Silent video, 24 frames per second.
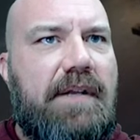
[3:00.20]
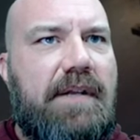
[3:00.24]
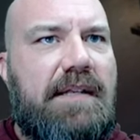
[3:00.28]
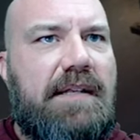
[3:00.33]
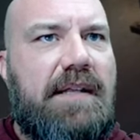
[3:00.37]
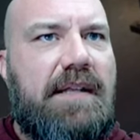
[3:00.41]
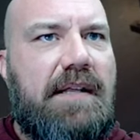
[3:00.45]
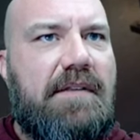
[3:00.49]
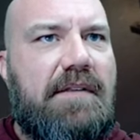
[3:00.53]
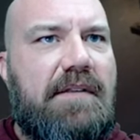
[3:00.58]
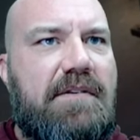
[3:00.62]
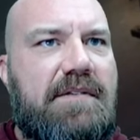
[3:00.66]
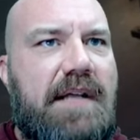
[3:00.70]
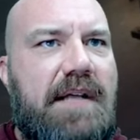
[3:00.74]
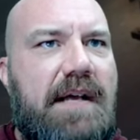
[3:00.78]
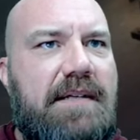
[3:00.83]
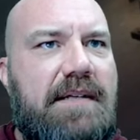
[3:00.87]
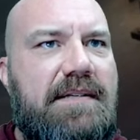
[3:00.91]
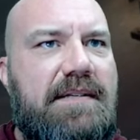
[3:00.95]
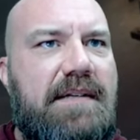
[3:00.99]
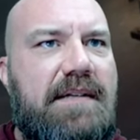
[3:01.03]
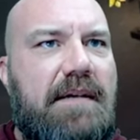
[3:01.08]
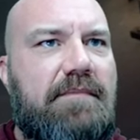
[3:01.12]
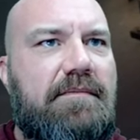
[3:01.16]
yet, but it,
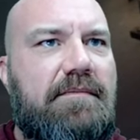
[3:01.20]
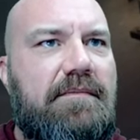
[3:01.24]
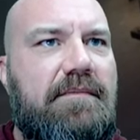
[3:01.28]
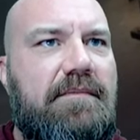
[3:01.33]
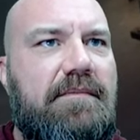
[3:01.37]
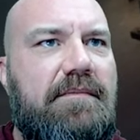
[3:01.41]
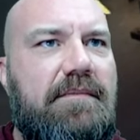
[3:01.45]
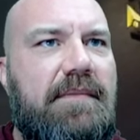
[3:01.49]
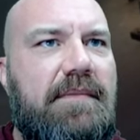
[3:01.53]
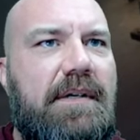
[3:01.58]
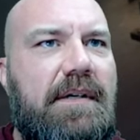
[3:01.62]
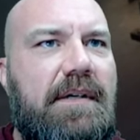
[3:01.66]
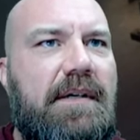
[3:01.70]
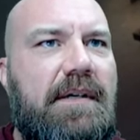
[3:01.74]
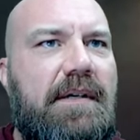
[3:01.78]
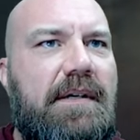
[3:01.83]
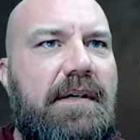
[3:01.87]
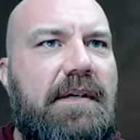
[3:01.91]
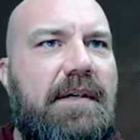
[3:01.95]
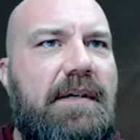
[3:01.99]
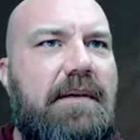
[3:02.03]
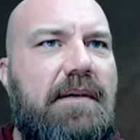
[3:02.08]
it looks like something,